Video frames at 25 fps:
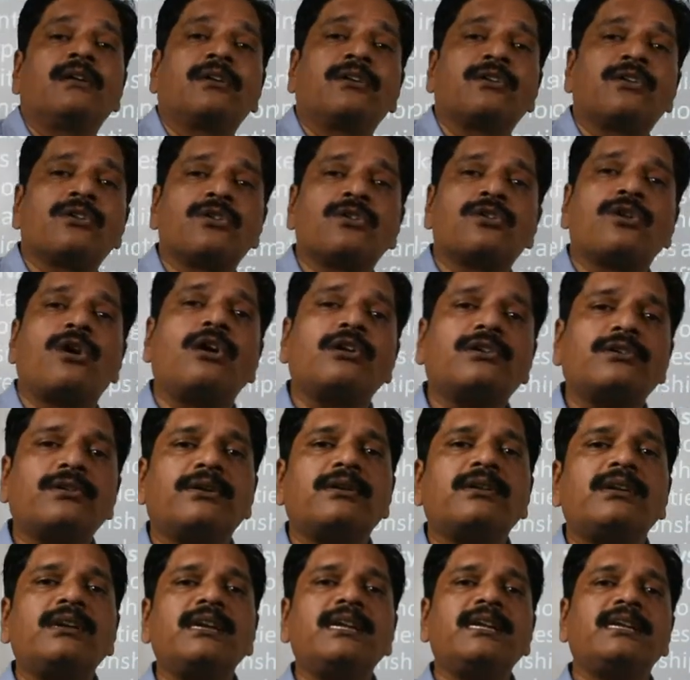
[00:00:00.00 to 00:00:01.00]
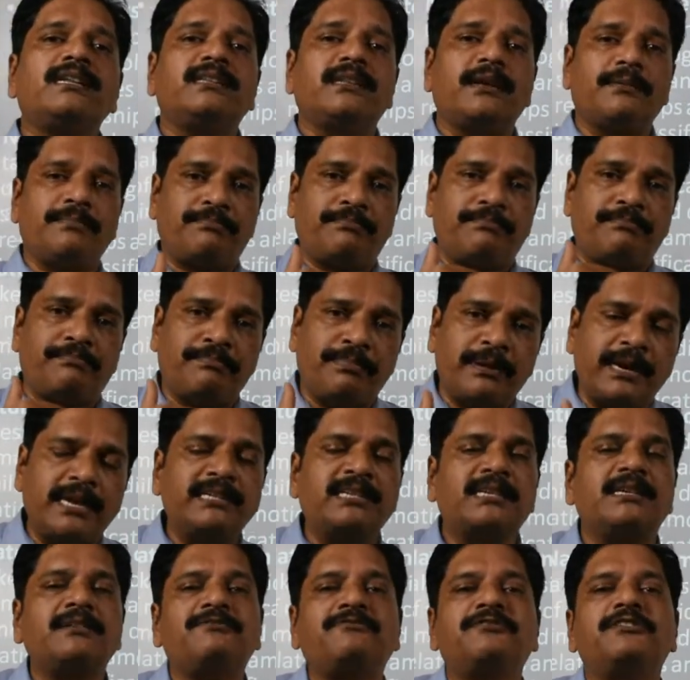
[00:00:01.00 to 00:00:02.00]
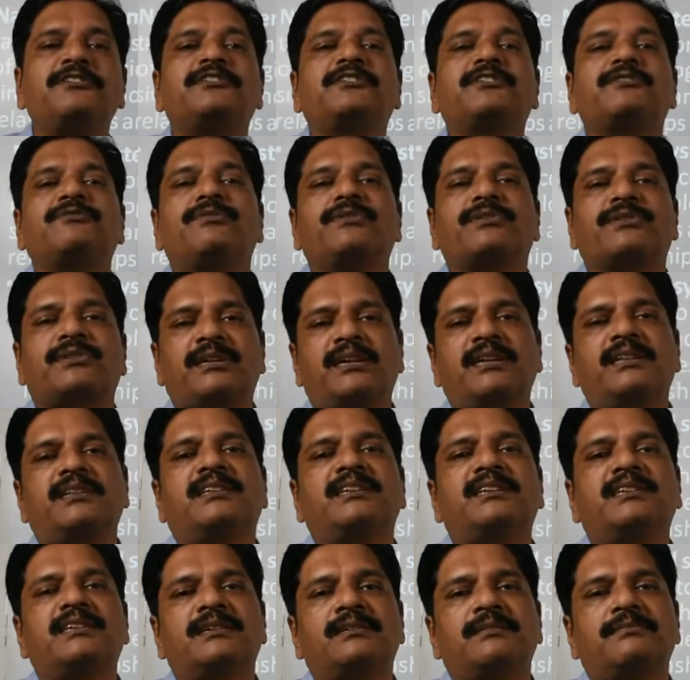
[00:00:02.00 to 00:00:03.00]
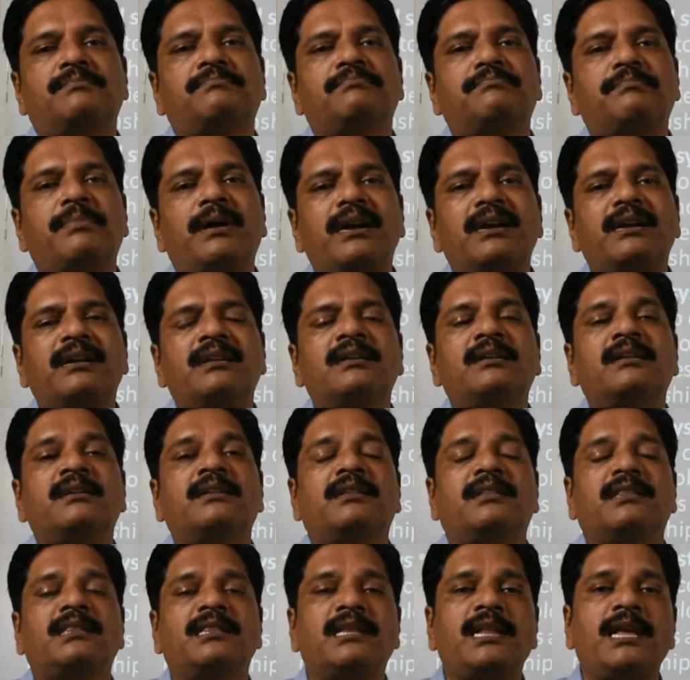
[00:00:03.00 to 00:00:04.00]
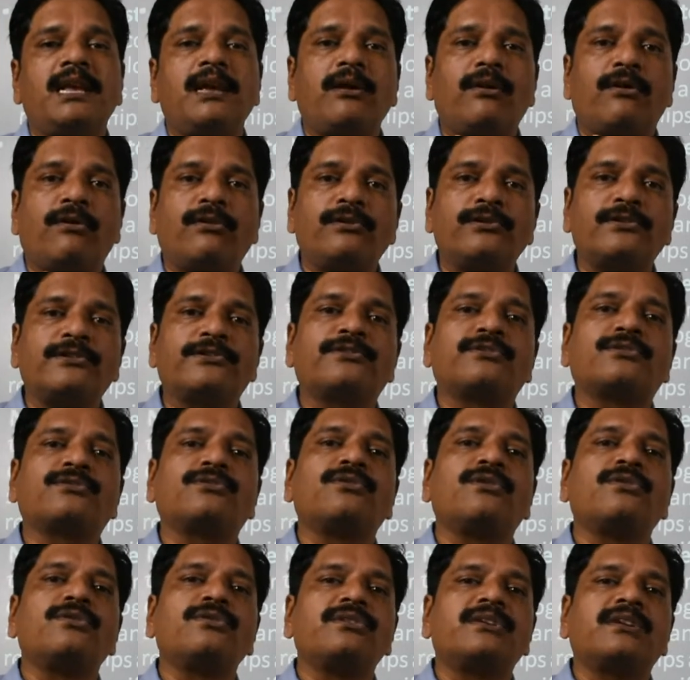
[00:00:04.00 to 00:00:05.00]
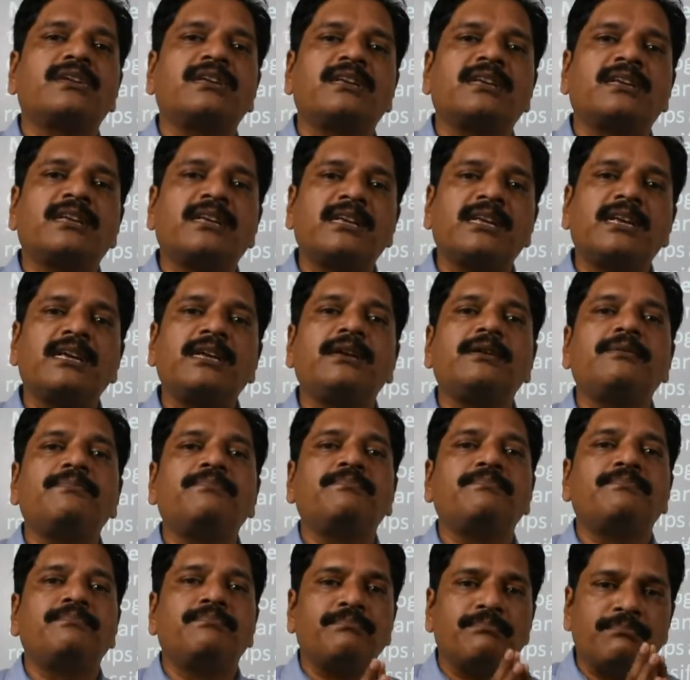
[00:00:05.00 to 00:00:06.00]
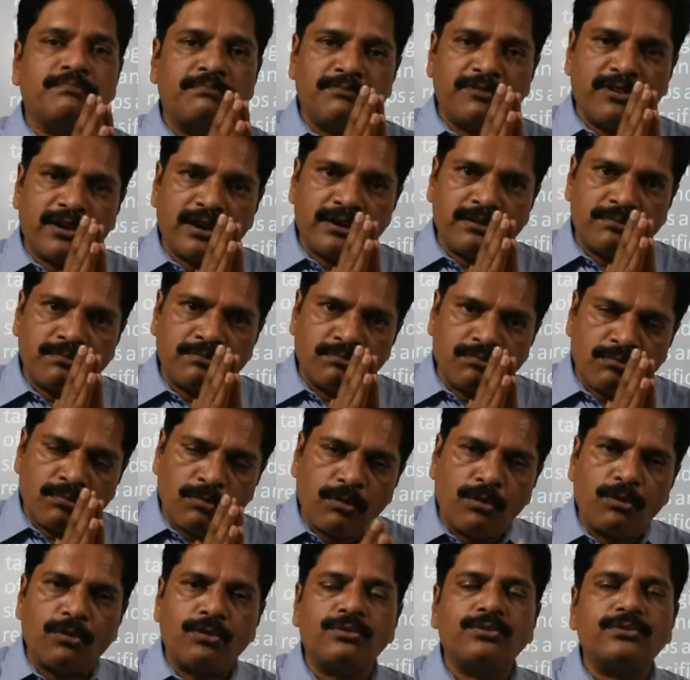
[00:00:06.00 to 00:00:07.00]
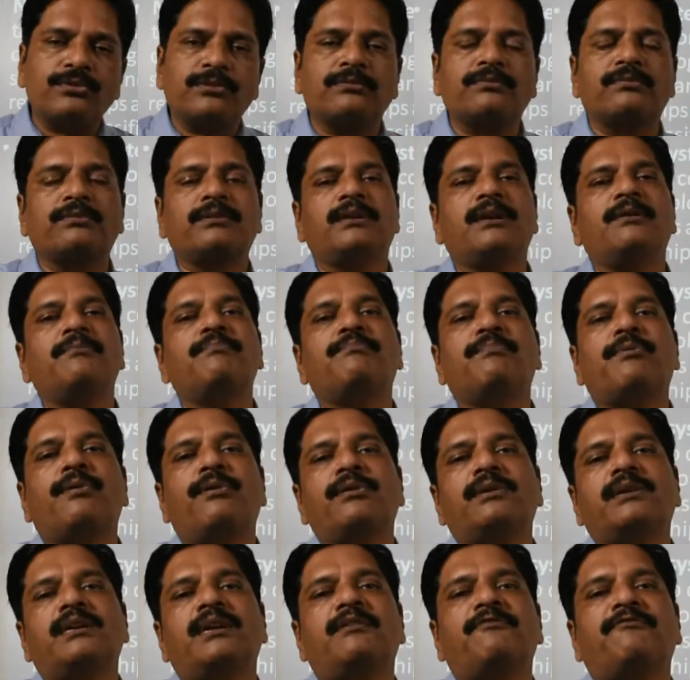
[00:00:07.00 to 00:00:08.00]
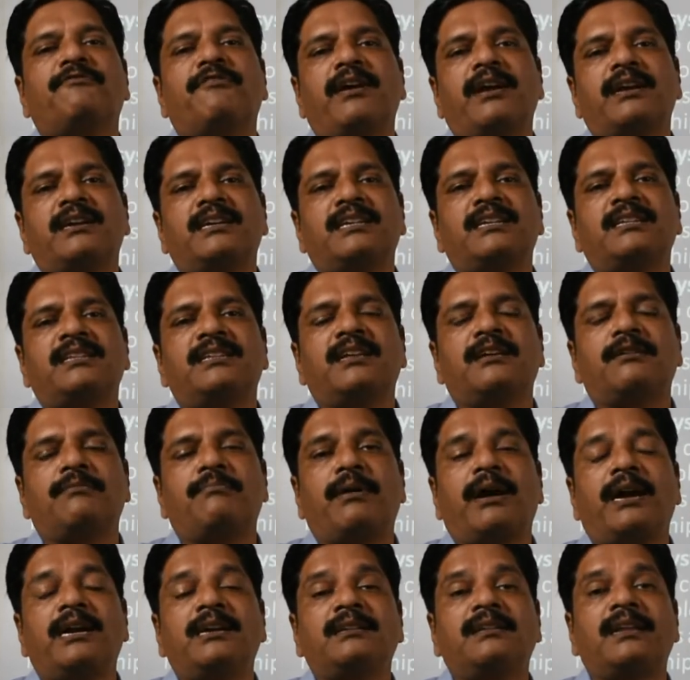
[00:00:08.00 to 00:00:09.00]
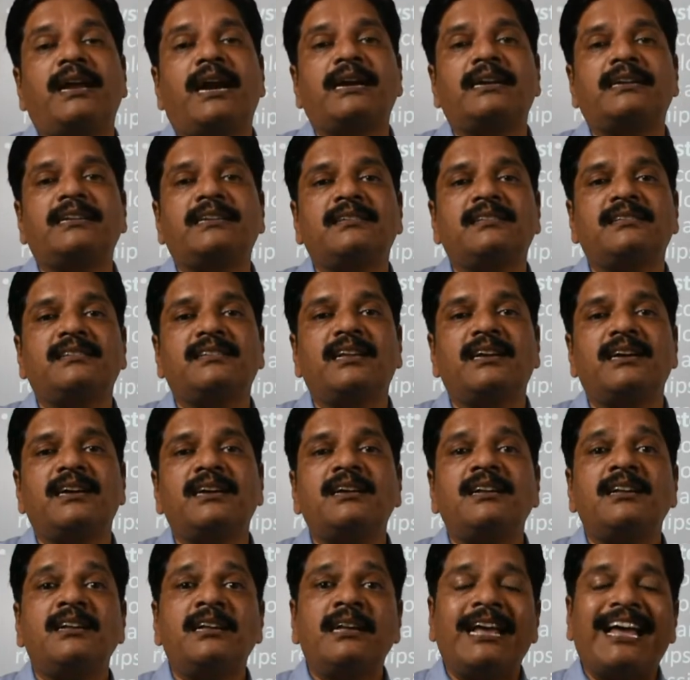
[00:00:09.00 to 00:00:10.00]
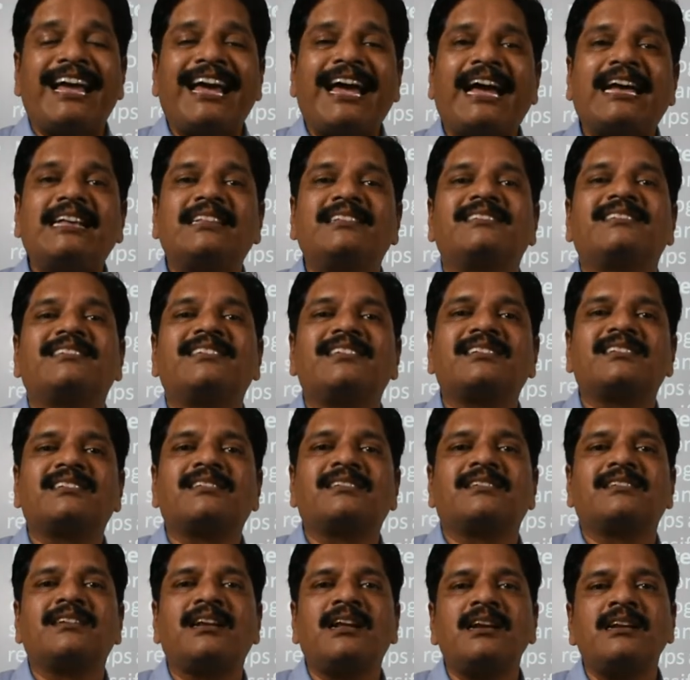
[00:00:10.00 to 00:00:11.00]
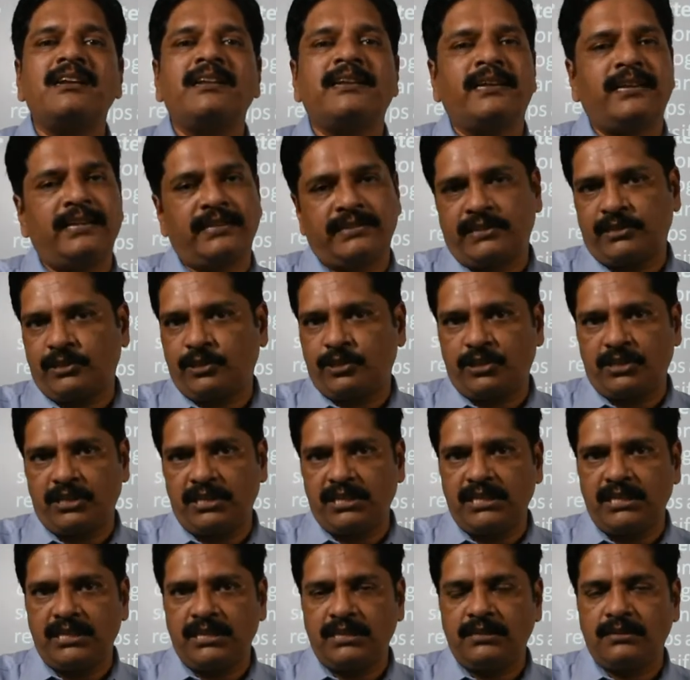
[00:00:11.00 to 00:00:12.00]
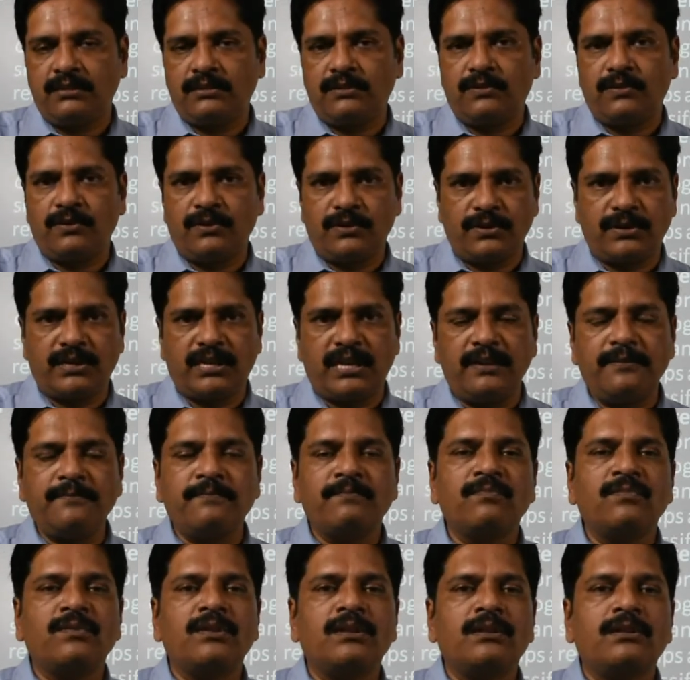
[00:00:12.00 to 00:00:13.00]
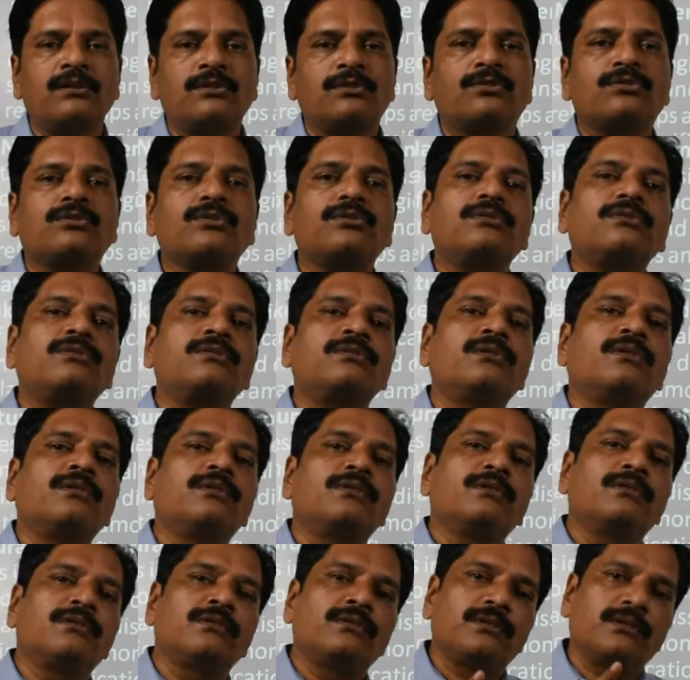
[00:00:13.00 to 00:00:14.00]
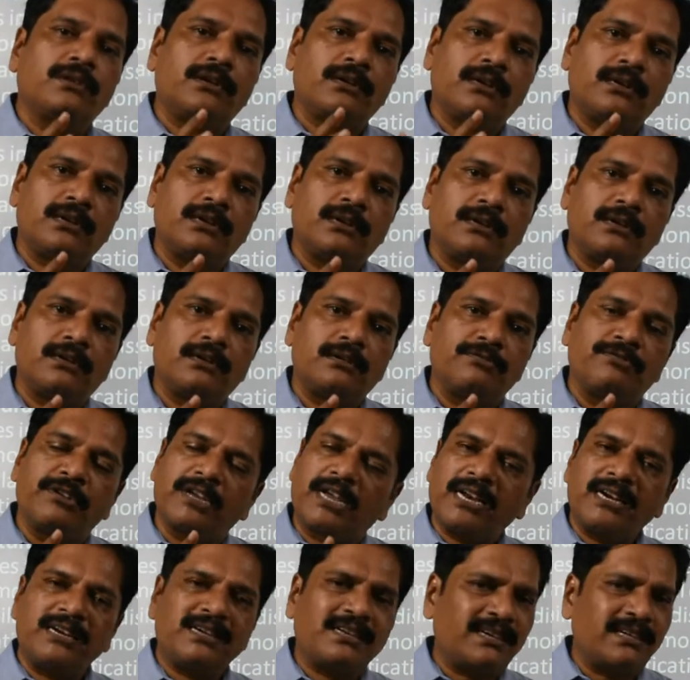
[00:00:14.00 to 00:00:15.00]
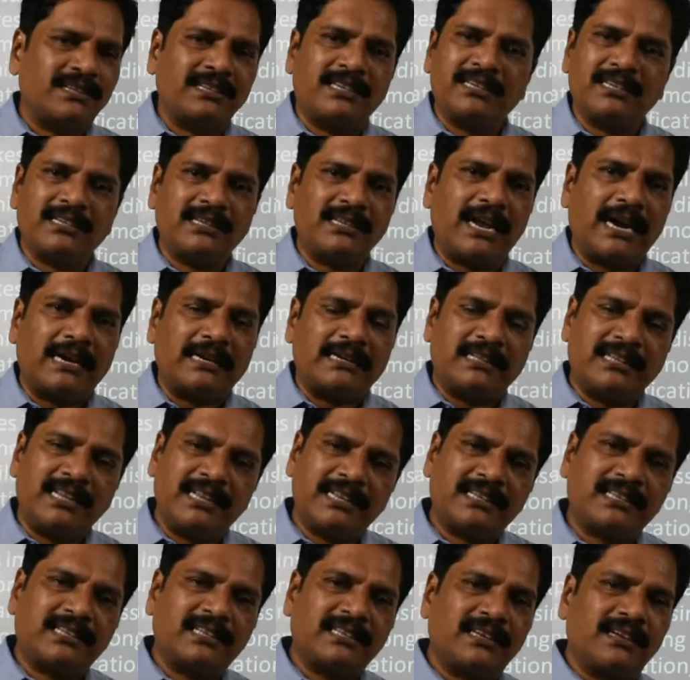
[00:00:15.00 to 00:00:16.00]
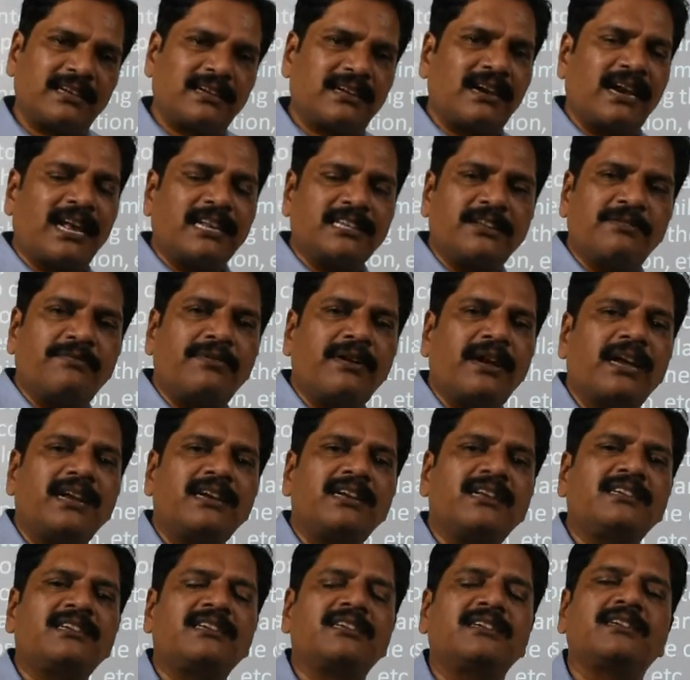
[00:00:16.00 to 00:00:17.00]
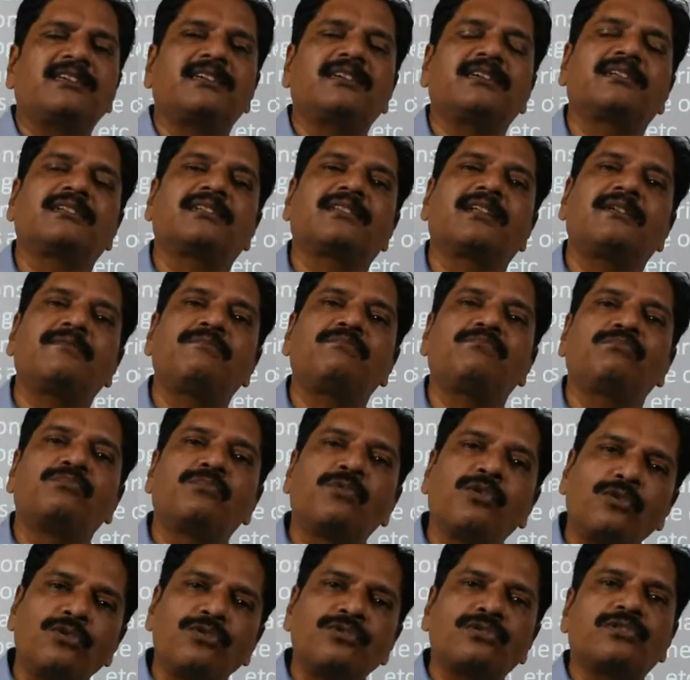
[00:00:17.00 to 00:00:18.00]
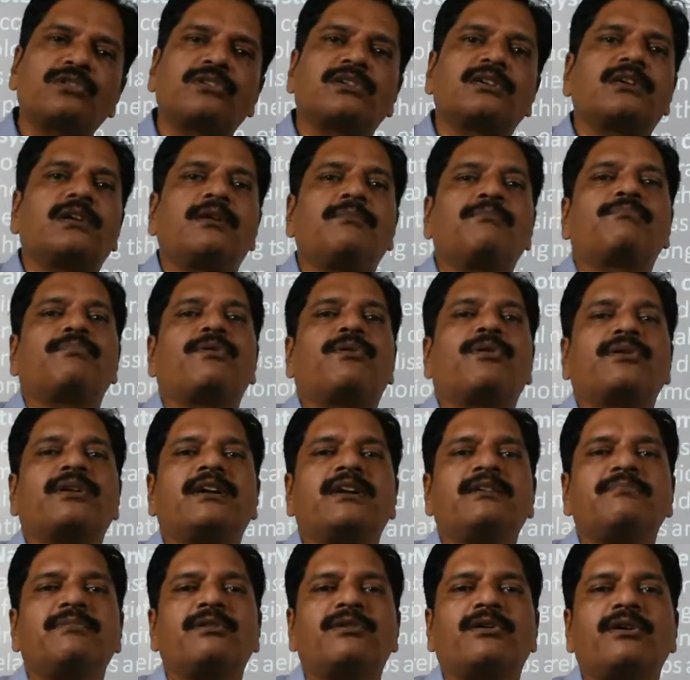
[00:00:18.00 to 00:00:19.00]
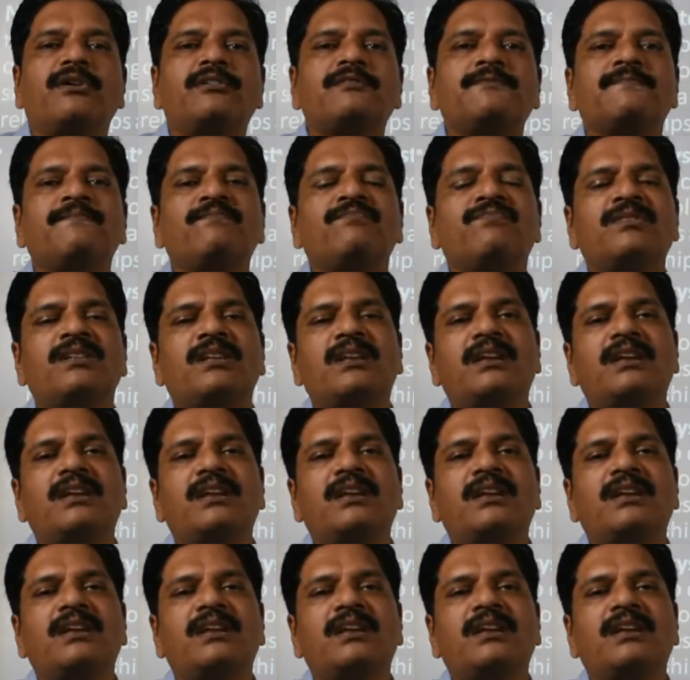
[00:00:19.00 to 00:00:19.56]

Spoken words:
Not only the present feature was considered, but they also keep one most important fact in their mind, that is their ancestral history. Okay, so we can consider that this classification is the most important because